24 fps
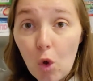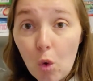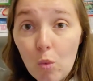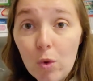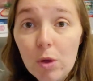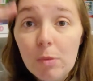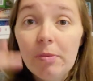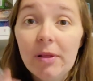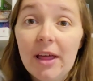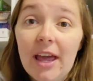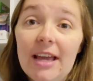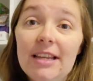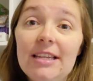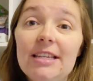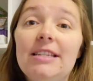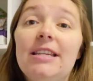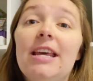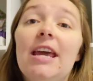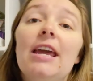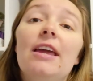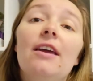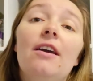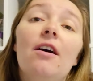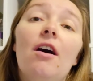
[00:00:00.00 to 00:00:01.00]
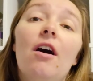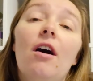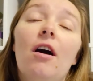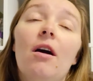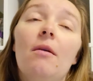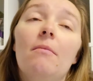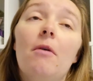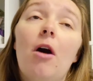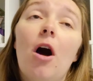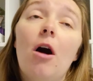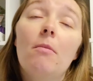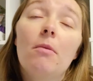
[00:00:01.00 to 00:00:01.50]
we plan to take
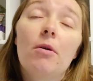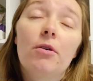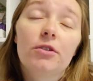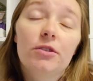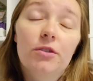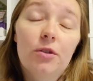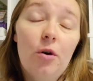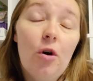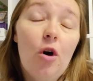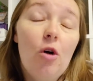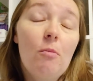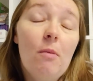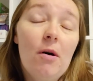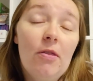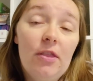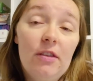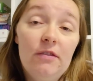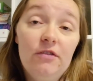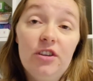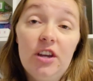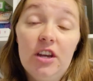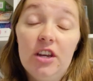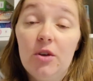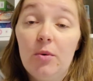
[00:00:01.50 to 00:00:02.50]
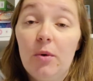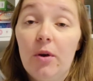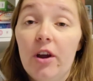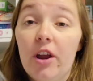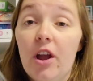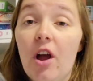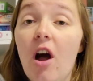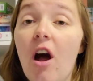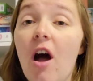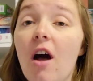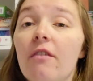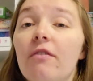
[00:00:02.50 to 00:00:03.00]
almost the whole month of January
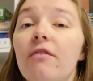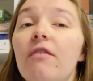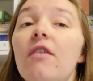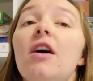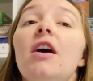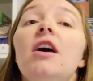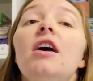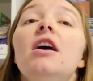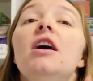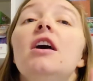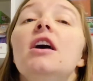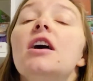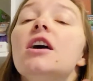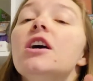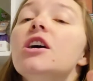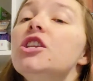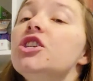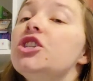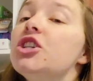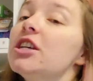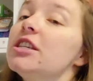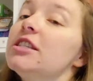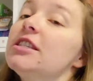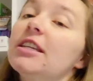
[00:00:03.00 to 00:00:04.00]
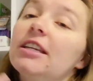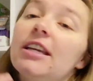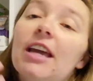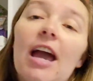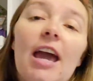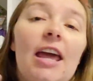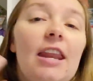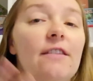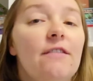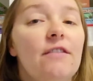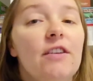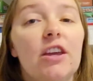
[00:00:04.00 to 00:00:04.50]
off, just to
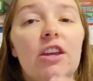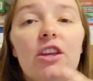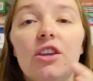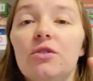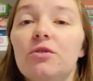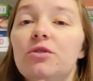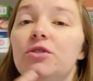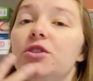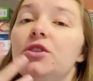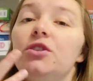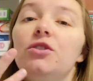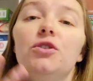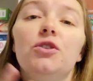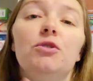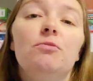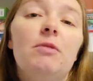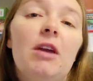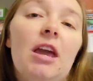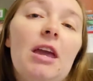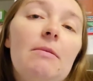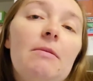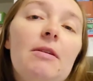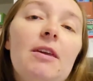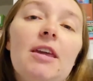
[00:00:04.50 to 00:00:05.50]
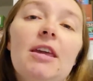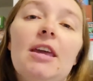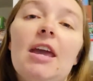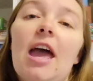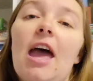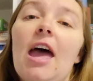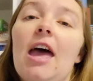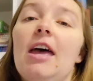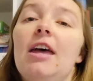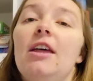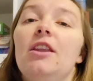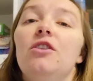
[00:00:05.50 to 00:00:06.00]
kind of get used to new baby
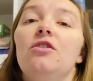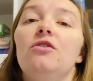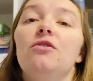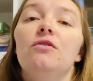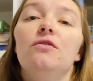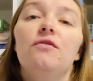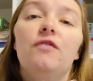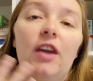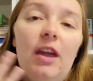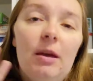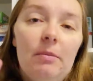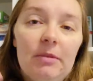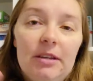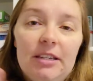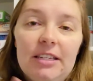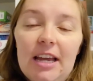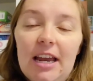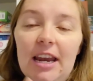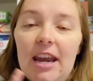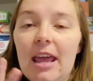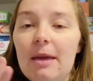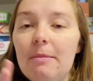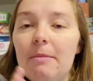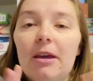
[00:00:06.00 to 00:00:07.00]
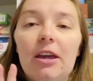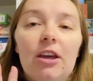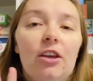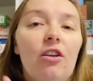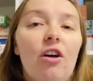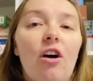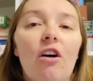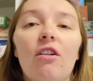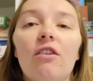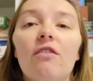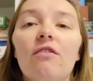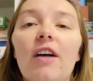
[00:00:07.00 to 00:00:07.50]
and new family dynamic and
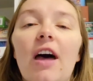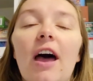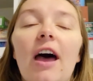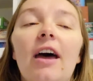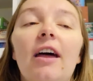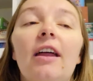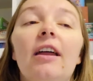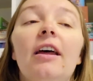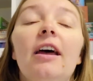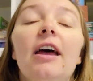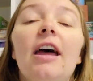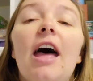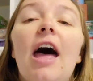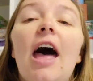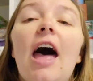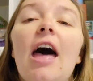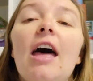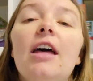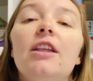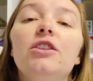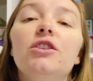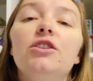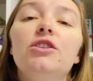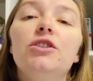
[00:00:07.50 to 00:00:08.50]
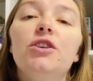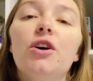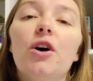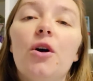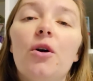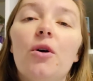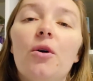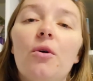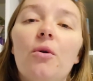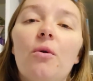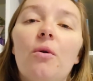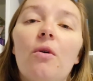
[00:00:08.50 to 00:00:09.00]
all of that. And
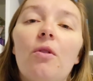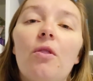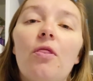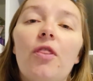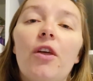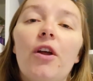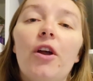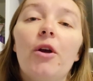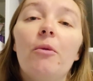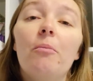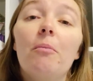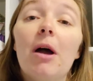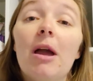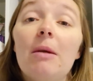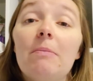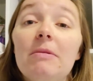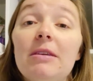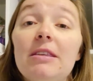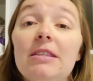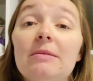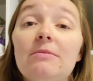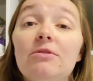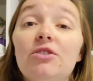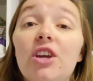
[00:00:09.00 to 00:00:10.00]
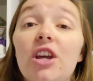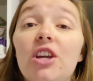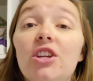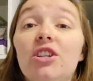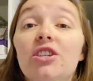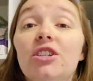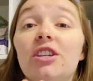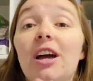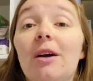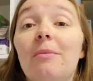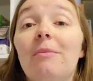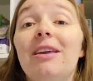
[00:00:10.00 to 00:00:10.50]
so there might be some
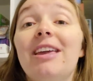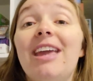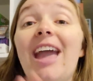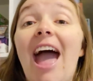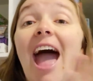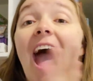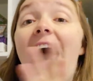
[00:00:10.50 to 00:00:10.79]
changes coming